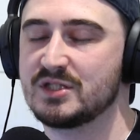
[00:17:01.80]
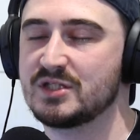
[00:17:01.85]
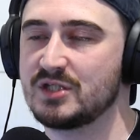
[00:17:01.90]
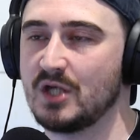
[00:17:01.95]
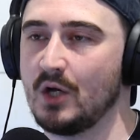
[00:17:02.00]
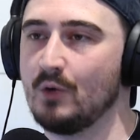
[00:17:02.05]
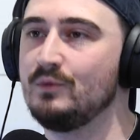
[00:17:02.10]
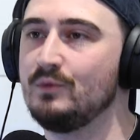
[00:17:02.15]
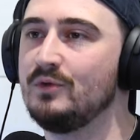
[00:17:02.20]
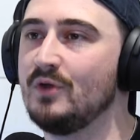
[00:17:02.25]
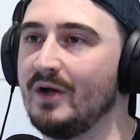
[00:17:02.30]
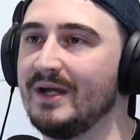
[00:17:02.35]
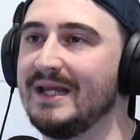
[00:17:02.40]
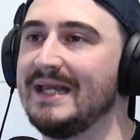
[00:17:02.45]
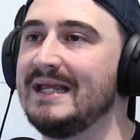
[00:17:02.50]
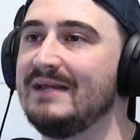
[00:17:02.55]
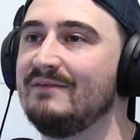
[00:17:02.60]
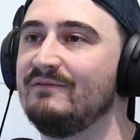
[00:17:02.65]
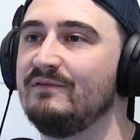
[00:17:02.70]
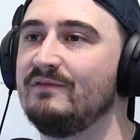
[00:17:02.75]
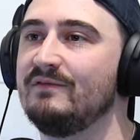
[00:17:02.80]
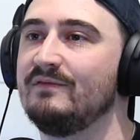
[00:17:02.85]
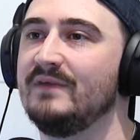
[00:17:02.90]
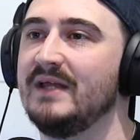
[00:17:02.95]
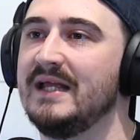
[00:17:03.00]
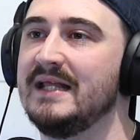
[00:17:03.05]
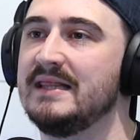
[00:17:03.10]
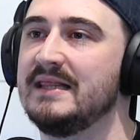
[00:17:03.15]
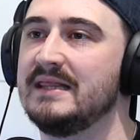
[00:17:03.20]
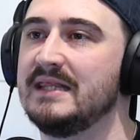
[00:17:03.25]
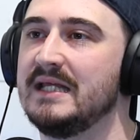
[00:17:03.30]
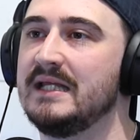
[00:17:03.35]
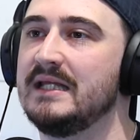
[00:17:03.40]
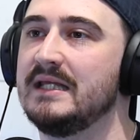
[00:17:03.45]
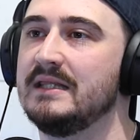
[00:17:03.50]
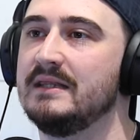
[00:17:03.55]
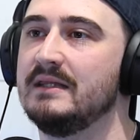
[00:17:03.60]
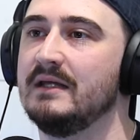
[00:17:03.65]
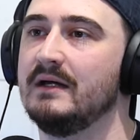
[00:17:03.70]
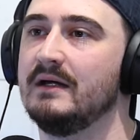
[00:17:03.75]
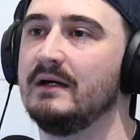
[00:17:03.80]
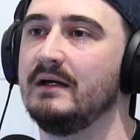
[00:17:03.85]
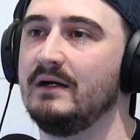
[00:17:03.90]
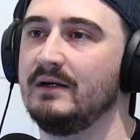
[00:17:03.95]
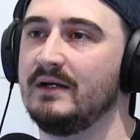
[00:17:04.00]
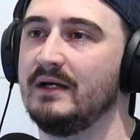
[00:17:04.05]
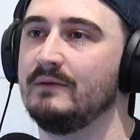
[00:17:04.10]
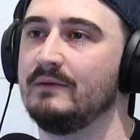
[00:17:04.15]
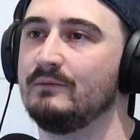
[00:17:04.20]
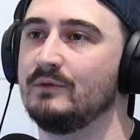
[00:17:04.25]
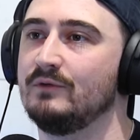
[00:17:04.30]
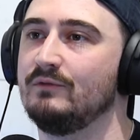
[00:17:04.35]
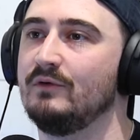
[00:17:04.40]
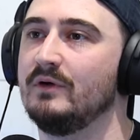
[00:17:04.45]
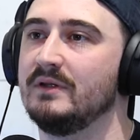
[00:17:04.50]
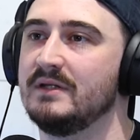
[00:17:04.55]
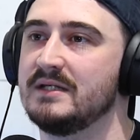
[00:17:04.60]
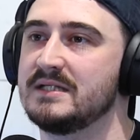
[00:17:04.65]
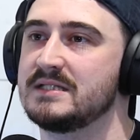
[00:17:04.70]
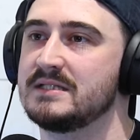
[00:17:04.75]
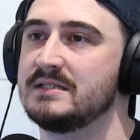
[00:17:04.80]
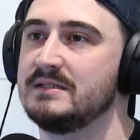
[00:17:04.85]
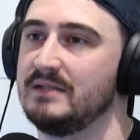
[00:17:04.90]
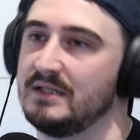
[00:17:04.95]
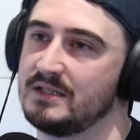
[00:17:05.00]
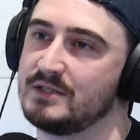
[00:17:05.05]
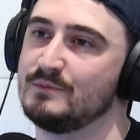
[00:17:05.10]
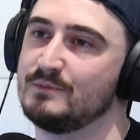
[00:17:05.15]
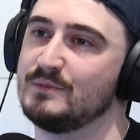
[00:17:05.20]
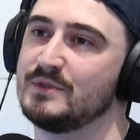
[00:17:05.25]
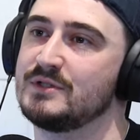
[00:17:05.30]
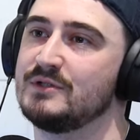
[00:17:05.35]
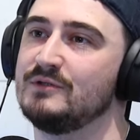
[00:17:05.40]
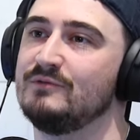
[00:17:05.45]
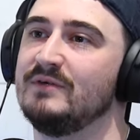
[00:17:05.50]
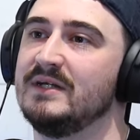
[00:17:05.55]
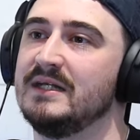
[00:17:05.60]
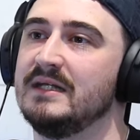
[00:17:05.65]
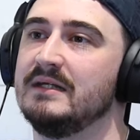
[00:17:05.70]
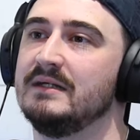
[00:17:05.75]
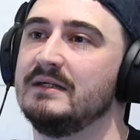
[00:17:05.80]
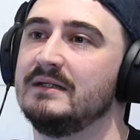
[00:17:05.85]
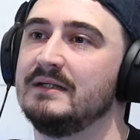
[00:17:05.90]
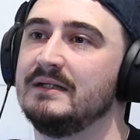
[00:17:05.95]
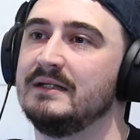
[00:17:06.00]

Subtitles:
so naive in thinking that, okay, I'm going to write this, then someone's going to read it.